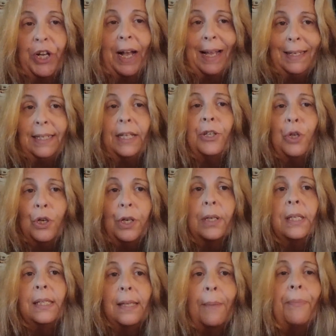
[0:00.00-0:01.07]
I did cook
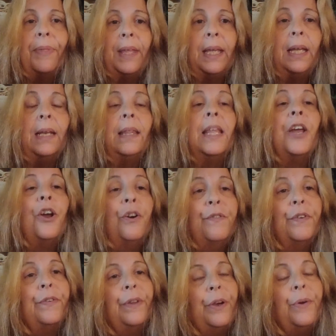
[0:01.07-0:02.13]
something that
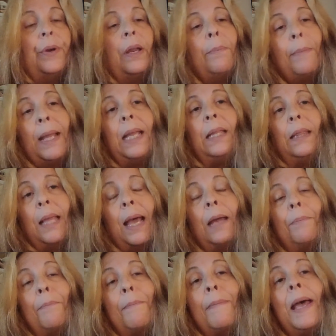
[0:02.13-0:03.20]
overflowed and made
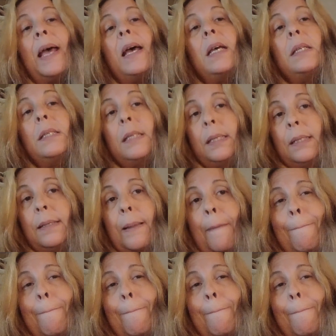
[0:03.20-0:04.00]
that mess.